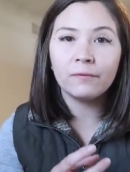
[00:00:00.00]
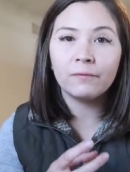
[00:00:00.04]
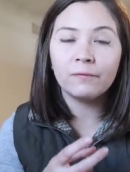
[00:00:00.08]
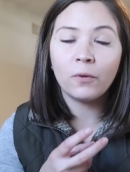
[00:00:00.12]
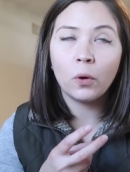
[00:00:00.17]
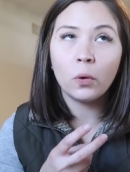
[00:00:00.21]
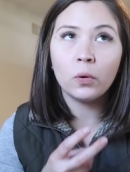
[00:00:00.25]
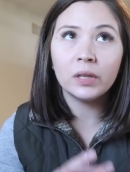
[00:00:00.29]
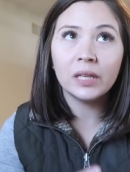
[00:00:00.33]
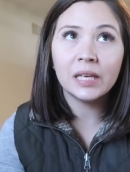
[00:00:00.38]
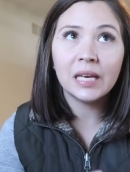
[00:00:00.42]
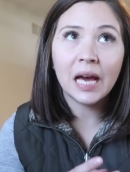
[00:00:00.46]

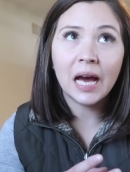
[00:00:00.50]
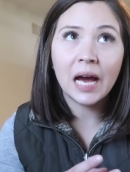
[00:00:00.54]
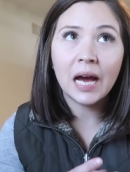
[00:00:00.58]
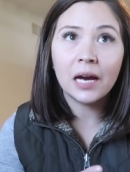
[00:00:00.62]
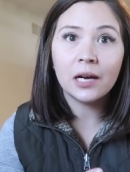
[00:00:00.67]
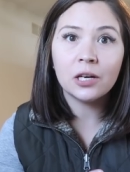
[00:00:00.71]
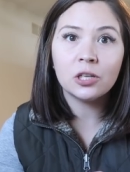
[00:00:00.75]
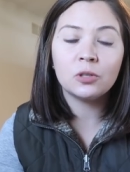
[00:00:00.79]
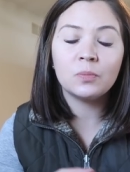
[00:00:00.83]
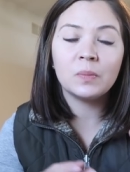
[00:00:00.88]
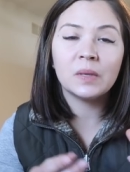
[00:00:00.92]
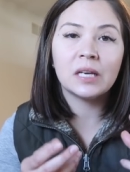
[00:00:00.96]

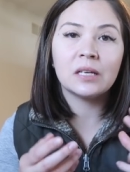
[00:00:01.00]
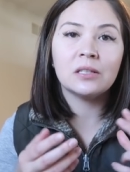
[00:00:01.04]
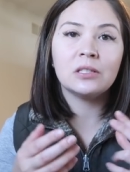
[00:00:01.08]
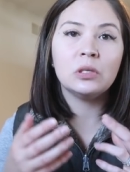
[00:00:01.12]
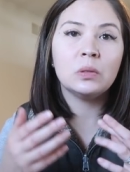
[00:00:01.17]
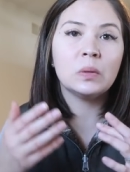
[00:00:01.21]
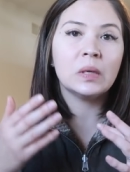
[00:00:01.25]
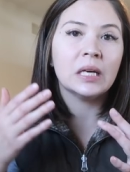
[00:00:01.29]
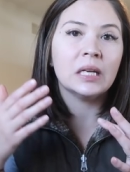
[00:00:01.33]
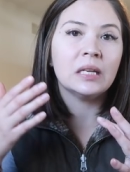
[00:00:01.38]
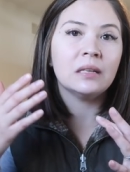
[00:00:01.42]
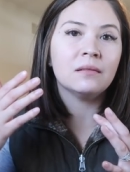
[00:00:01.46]
foilayage because
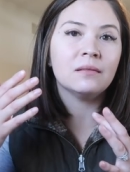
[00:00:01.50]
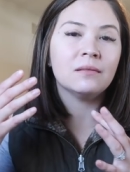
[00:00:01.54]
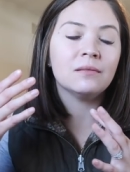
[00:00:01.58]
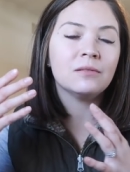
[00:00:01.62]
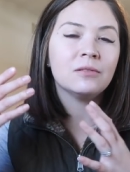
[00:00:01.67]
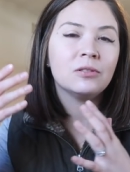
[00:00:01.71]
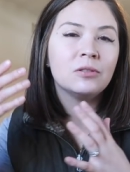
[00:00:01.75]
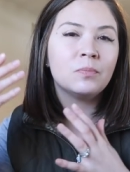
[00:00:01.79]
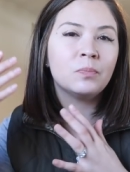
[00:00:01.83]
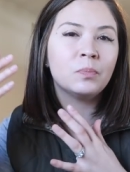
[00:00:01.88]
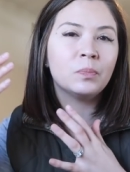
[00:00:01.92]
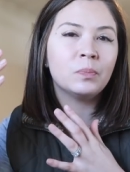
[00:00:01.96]
you can
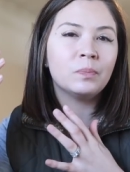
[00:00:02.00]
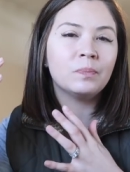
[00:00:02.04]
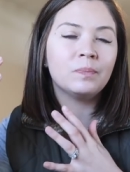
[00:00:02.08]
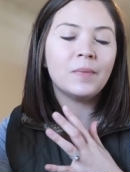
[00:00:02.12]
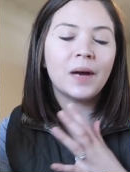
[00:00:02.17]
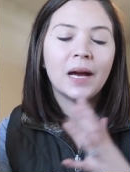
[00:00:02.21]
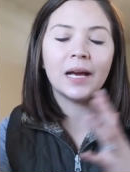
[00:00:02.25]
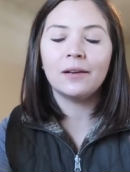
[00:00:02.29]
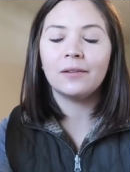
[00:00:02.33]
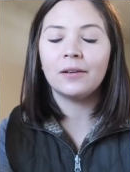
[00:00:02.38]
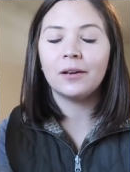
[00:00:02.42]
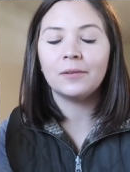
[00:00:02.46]

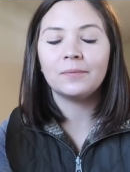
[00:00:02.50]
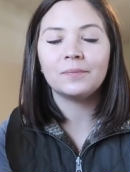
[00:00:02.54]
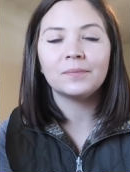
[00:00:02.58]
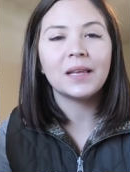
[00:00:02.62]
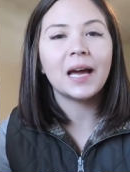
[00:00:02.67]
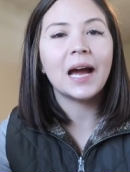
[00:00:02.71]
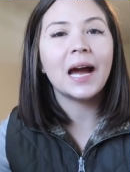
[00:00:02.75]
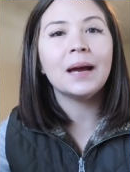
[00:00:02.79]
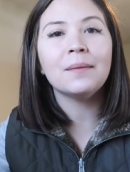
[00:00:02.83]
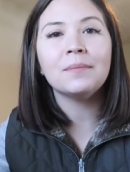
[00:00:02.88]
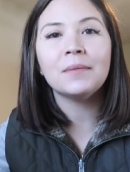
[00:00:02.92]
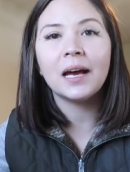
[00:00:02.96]
I don't know.
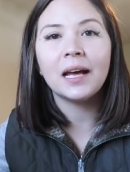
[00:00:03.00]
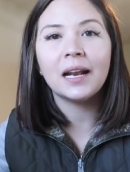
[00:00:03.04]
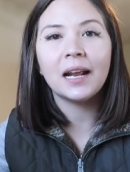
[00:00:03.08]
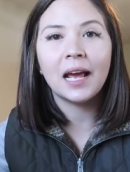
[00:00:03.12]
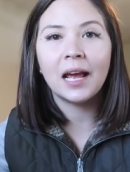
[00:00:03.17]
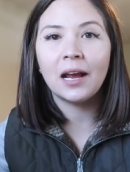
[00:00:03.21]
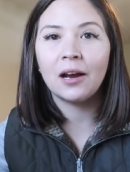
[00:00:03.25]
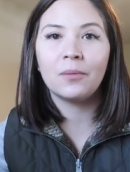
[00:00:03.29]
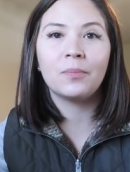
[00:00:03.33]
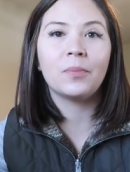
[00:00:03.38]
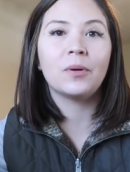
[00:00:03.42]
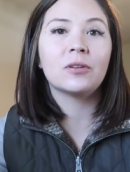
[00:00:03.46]
I'm not a
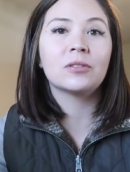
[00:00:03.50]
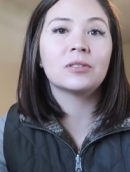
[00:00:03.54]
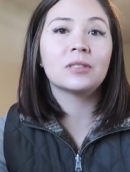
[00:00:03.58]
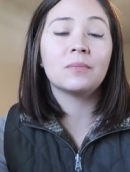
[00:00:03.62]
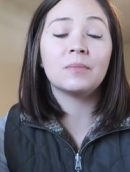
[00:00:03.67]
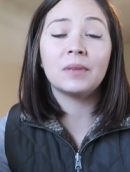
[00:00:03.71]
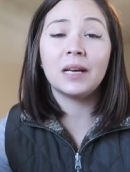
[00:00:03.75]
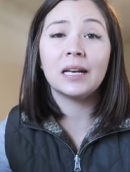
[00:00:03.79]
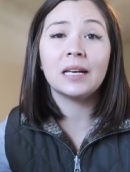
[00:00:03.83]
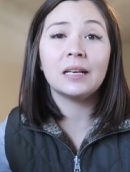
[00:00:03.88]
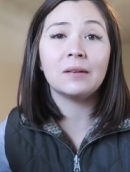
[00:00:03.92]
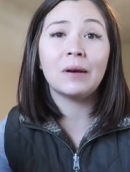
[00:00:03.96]
hair person.
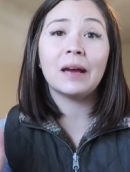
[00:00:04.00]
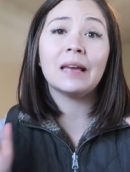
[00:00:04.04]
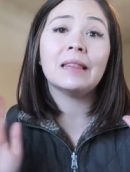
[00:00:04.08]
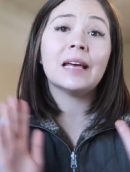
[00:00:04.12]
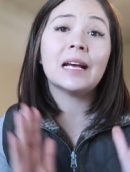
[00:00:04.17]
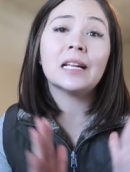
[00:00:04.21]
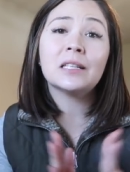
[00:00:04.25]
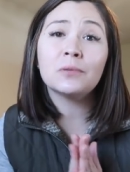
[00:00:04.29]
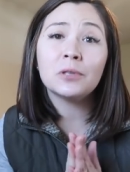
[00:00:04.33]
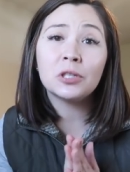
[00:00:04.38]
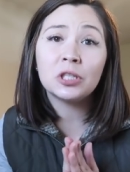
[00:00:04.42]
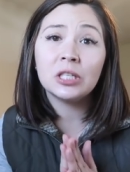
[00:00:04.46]
But anyway,
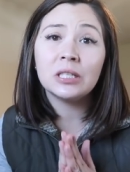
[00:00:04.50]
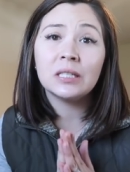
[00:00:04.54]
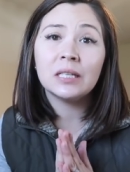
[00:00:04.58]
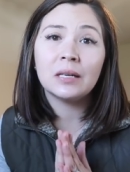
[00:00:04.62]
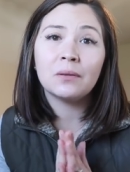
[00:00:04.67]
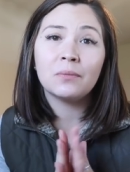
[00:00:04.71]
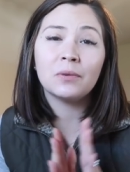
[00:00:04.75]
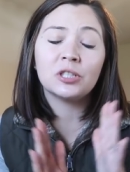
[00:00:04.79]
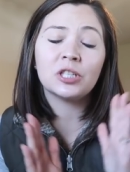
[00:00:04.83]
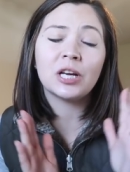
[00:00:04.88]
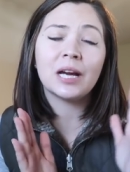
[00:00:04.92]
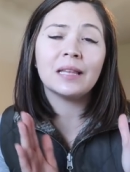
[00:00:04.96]
that's what she
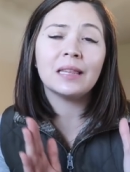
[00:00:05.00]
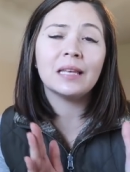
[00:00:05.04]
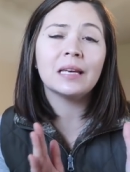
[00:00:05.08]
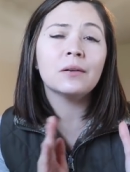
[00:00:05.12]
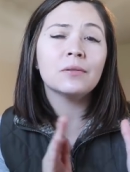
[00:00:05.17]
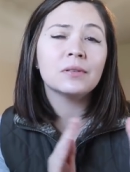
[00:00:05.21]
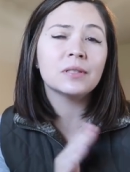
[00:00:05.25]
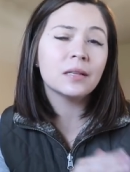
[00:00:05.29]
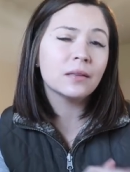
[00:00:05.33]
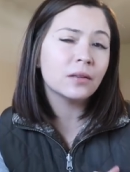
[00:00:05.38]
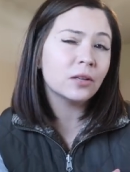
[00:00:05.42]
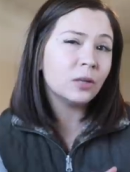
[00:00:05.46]
did, which I think
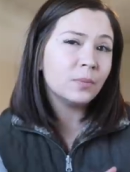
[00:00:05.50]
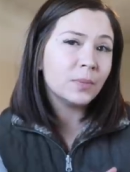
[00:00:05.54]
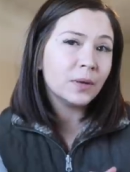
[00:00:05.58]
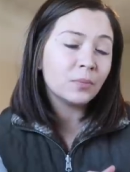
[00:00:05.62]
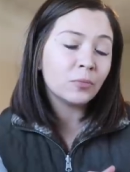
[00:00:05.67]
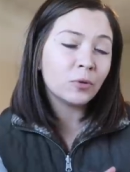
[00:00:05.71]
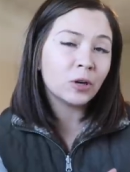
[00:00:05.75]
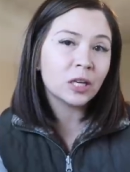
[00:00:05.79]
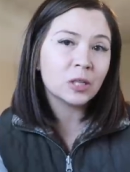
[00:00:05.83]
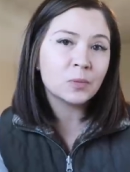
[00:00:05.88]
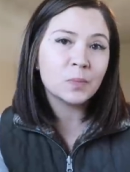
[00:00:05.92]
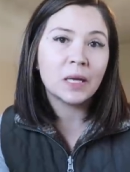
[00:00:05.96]
was a little bit
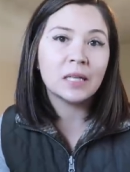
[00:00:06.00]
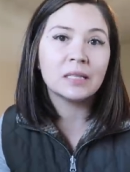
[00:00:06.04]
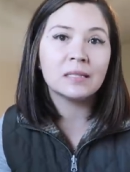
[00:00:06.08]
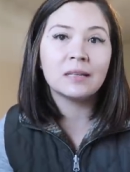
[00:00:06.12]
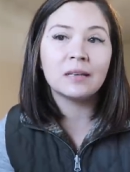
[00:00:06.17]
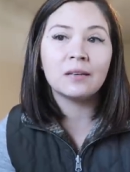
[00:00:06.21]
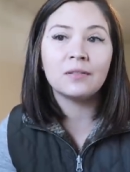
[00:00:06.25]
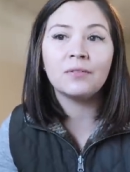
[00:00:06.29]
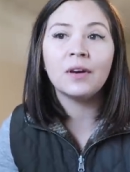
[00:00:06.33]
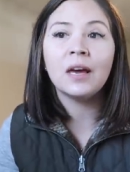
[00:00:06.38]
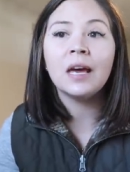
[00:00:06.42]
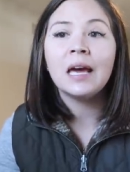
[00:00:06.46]
more
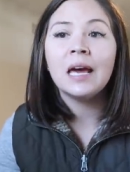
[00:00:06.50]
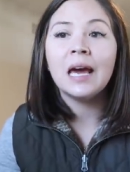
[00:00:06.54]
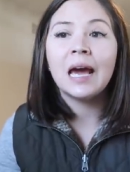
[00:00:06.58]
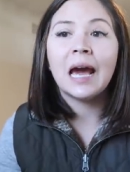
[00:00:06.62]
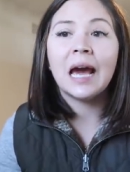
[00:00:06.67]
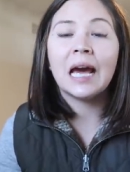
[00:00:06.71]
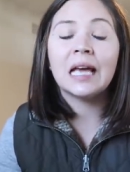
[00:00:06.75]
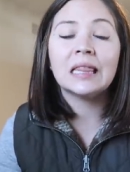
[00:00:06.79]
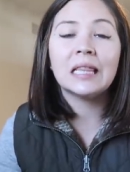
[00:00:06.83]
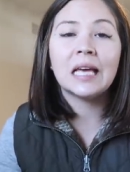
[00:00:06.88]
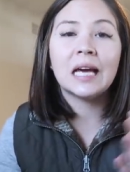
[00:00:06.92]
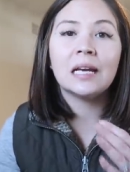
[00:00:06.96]
expensive.
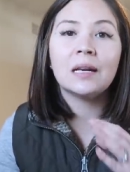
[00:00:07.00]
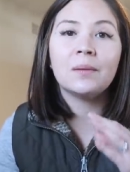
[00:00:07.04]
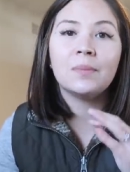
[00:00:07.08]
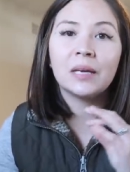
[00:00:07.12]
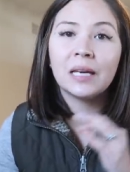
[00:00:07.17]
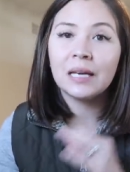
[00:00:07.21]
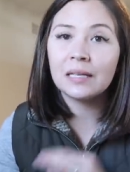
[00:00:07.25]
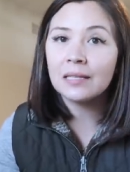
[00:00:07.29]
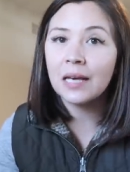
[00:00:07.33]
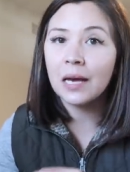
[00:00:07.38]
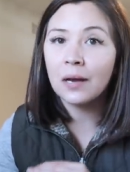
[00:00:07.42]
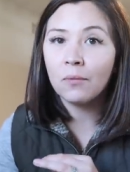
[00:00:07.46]
And then
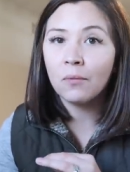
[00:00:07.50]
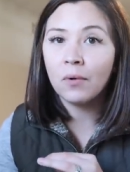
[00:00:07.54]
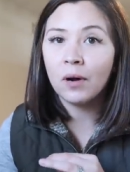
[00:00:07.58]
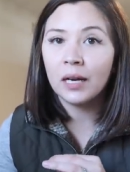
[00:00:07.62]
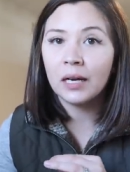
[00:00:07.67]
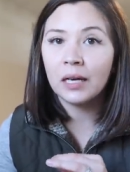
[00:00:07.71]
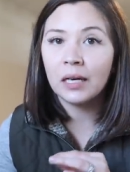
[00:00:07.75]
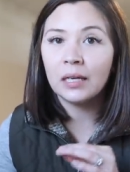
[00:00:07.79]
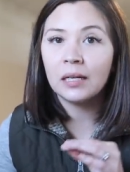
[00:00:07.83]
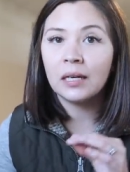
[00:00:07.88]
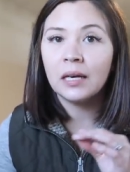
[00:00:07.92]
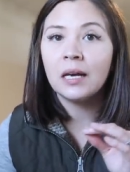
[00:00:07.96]
because I
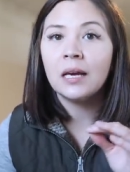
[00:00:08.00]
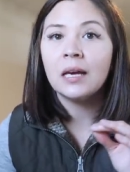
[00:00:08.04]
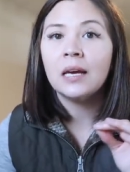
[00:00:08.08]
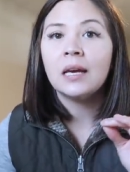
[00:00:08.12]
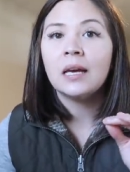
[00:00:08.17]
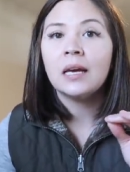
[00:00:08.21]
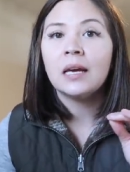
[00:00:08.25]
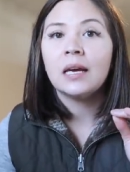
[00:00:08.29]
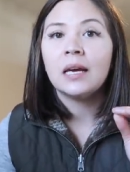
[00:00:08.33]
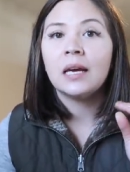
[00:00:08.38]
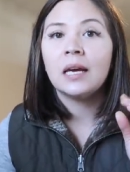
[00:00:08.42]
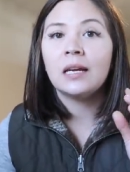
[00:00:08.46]
wanted
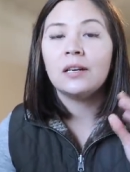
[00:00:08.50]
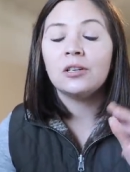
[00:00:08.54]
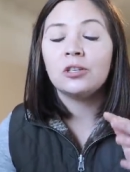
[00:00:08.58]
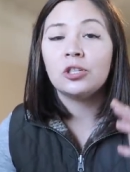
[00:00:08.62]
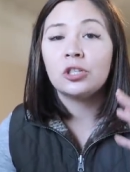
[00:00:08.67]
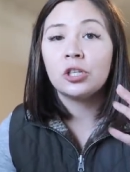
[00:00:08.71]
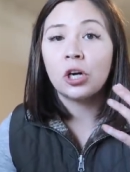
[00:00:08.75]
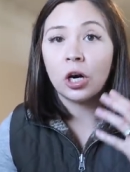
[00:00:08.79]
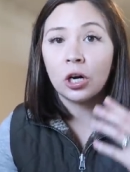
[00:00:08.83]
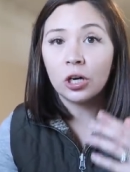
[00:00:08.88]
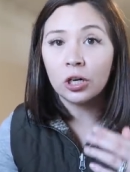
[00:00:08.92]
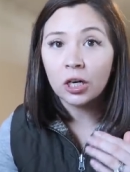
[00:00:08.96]
it
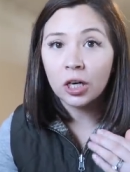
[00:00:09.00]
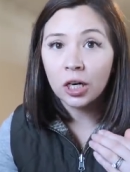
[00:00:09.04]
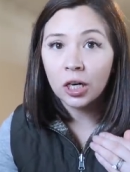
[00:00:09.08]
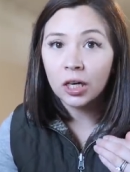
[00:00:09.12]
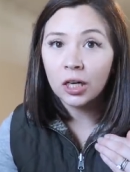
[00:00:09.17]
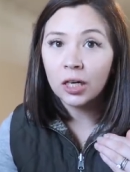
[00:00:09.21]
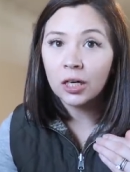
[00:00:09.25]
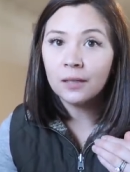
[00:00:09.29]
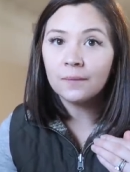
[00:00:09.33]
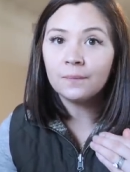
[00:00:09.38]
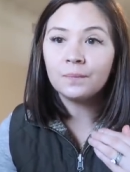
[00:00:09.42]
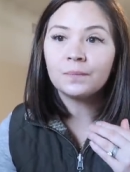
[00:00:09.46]

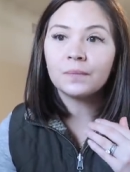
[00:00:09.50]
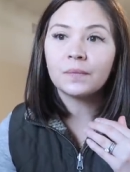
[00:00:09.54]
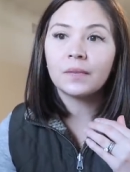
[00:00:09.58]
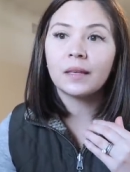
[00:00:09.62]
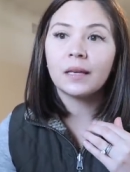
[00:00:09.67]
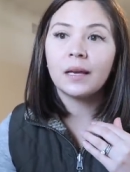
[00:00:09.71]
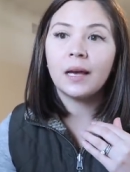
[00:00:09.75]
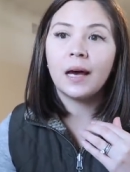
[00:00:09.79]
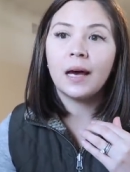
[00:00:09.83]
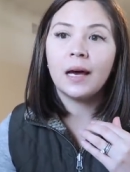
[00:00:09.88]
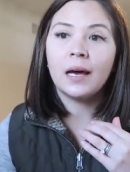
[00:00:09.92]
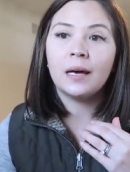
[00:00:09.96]
darker,
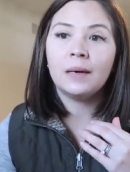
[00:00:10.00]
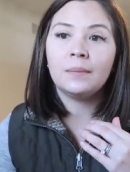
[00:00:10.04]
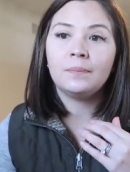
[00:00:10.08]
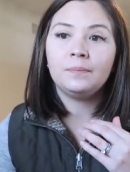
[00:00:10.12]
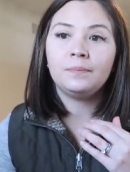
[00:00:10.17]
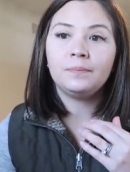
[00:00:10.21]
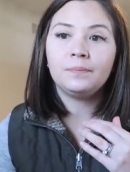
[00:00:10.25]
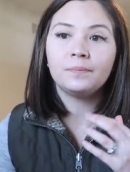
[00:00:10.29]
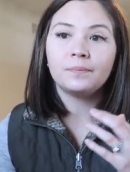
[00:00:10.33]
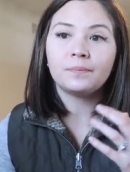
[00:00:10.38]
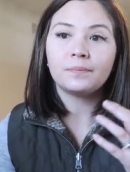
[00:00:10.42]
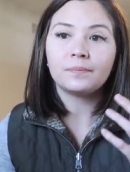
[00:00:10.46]

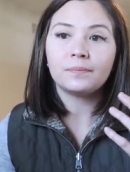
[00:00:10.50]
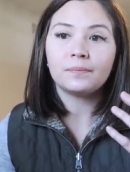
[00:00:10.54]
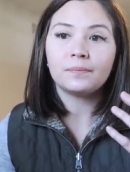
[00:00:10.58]
um,